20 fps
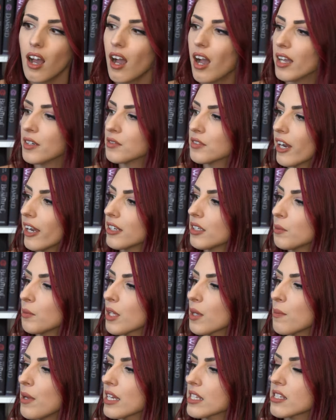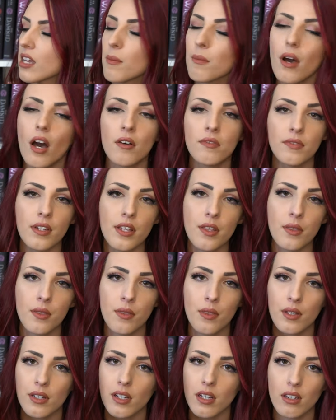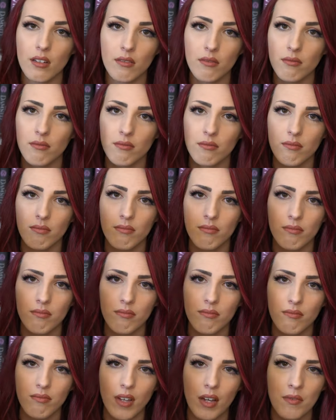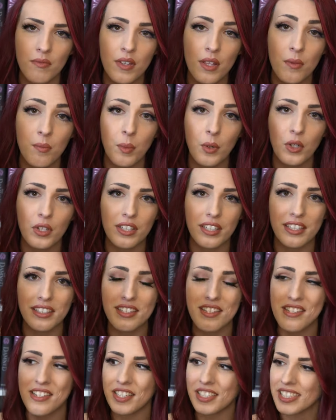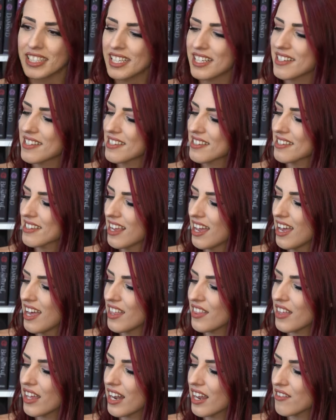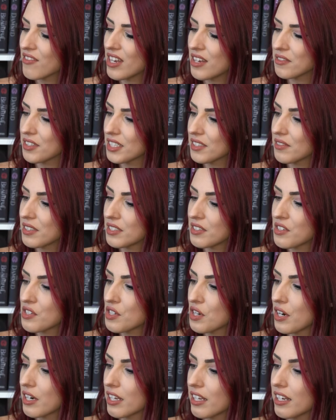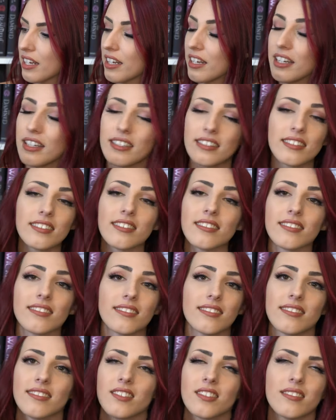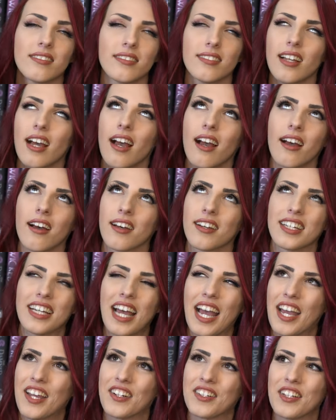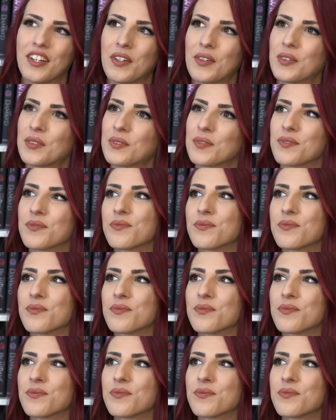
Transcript: I randomly picked up a fifth, a fifth book in a series that I've never even started. And I, uh, I don't know.